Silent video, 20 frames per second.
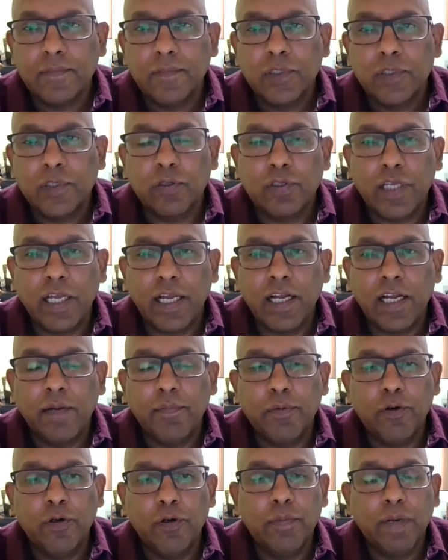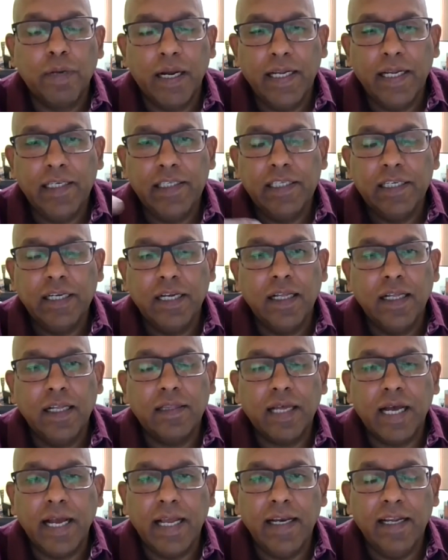So Singapore, Malaysia,
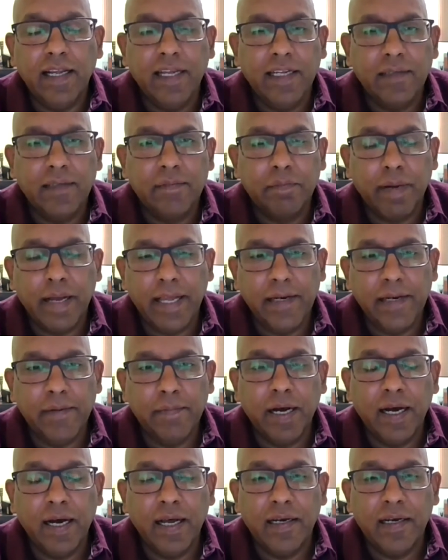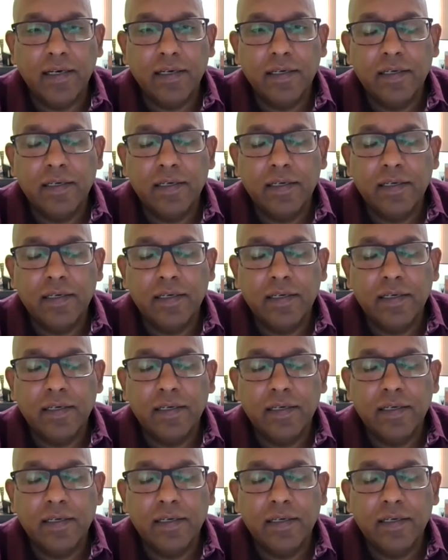Thailand, Myanmar,